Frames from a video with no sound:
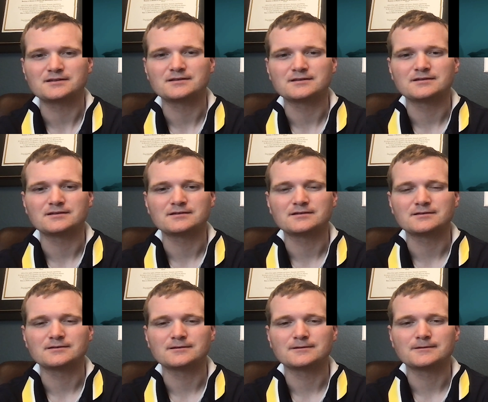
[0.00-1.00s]

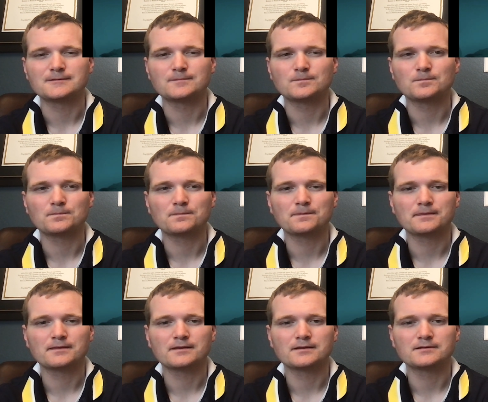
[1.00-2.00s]

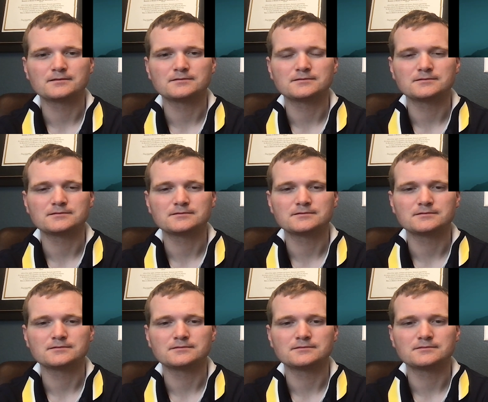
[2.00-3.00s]

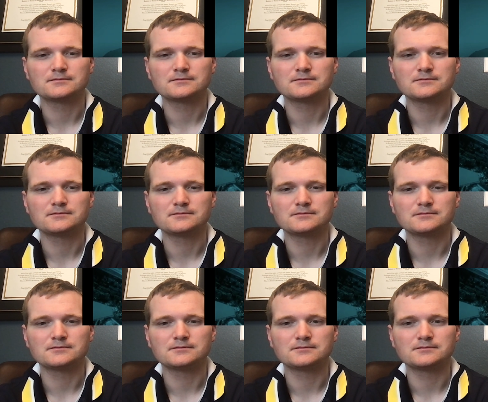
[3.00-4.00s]

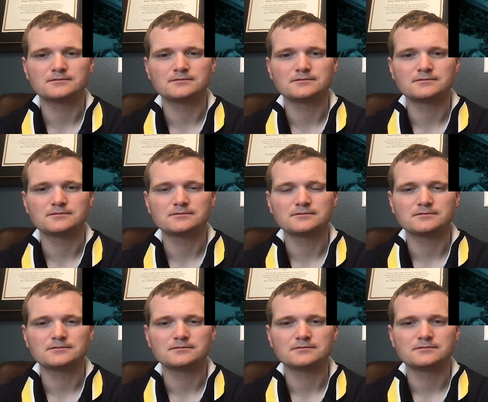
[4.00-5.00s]

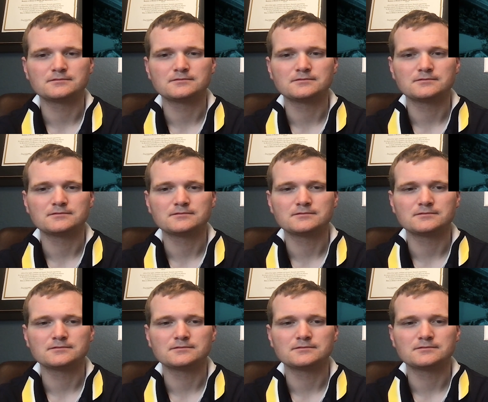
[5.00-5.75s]
[no speech]